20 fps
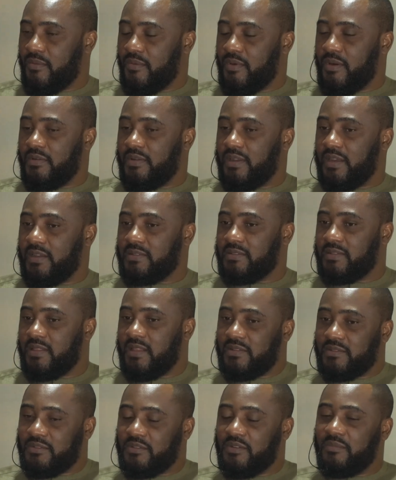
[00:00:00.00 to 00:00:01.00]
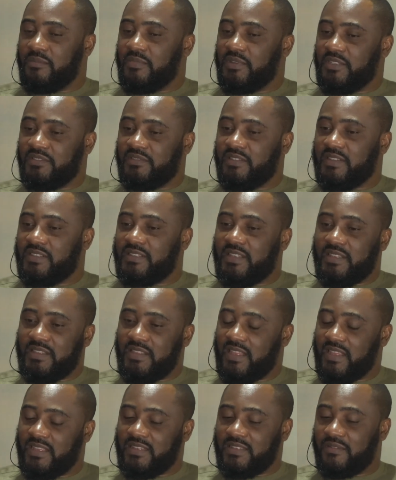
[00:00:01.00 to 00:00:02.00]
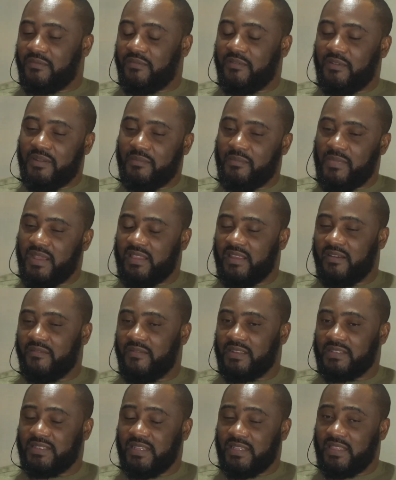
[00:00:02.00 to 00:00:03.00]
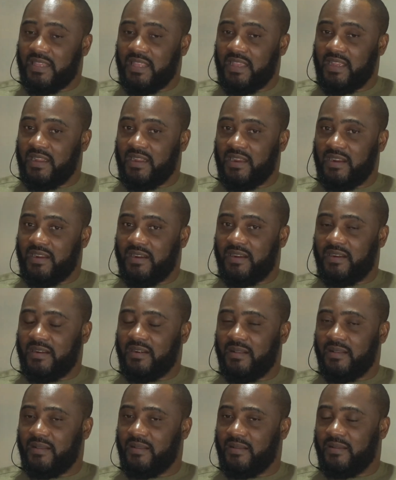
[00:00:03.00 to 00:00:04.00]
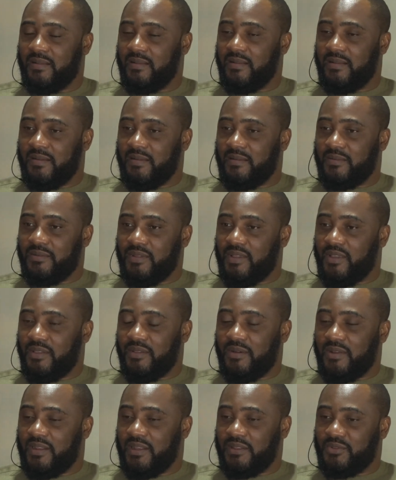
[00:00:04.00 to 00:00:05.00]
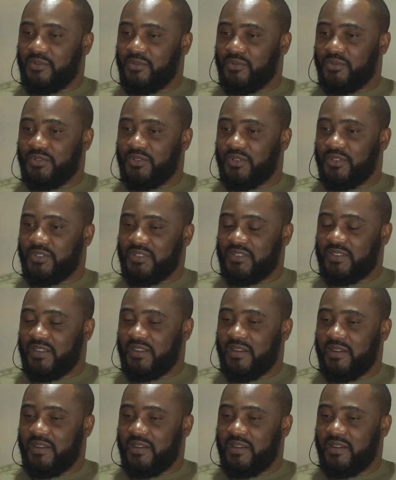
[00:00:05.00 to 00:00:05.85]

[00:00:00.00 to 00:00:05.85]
Oh, that's like some interesting things for the metaverse. I think in order to just